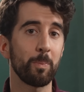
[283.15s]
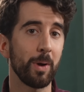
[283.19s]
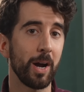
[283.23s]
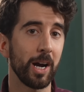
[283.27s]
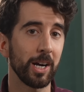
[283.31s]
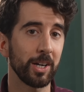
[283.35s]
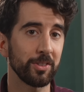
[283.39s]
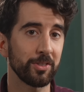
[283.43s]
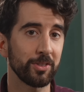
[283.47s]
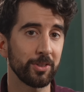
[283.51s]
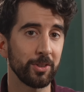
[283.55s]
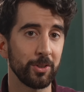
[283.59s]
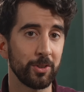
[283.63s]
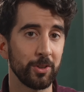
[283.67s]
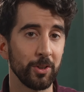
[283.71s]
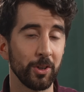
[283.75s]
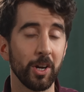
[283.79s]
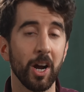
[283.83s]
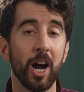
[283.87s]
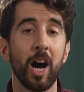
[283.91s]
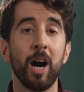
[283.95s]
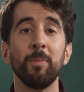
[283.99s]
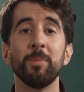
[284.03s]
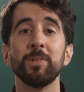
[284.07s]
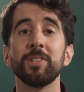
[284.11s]
pocket screw
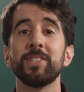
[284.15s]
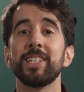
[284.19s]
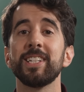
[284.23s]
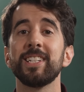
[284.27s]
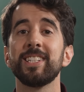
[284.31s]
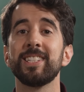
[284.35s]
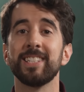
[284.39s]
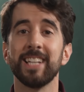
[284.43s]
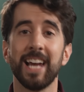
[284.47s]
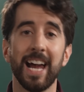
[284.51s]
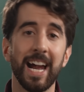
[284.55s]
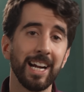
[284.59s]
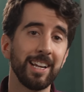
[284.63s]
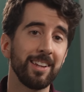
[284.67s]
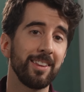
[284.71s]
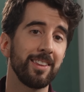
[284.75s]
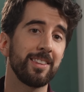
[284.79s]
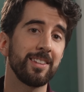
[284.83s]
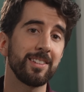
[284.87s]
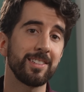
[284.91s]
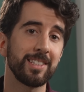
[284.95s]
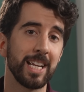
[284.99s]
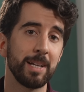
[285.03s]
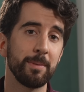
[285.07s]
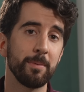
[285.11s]
took almost exactly
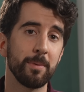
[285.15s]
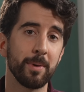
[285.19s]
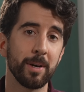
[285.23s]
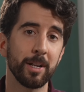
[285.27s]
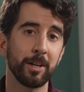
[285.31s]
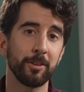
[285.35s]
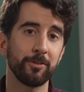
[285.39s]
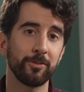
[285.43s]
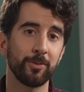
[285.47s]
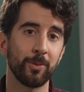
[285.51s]
the same amount of